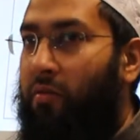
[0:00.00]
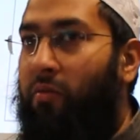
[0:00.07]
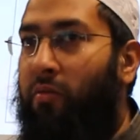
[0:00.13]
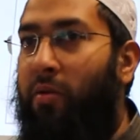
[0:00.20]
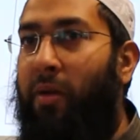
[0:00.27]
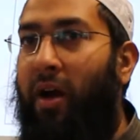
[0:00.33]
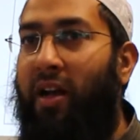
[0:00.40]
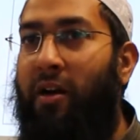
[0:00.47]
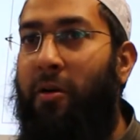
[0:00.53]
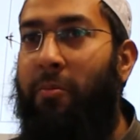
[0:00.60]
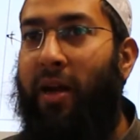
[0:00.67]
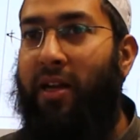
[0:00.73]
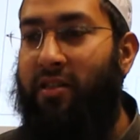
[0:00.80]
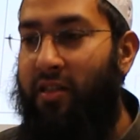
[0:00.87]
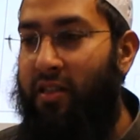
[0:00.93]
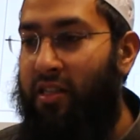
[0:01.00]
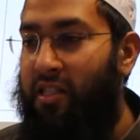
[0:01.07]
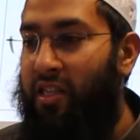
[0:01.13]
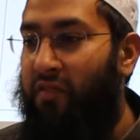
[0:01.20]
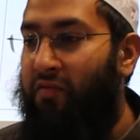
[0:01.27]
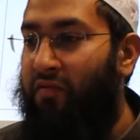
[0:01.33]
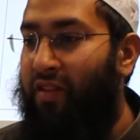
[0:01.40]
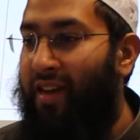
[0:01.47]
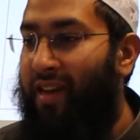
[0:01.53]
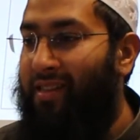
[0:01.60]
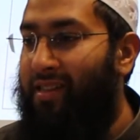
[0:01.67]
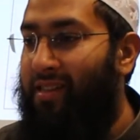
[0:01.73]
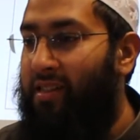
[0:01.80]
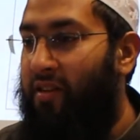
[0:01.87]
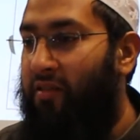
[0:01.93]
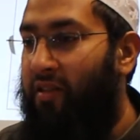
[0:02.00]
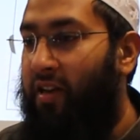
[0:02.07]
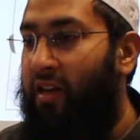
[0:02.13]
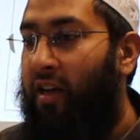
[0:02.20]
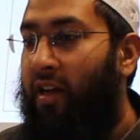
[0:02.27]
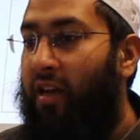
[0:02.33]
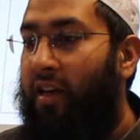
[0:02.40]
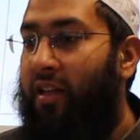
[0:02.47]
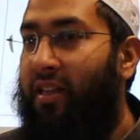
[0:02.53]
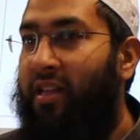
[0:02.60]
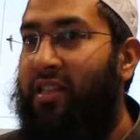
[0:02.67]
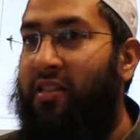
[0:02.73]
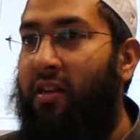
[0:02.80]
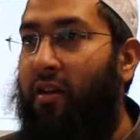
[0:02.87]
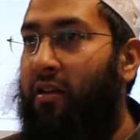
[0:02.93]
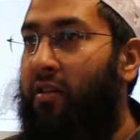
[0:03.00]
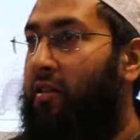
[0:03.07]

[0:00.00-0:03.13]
we might come back to this if necessary. These are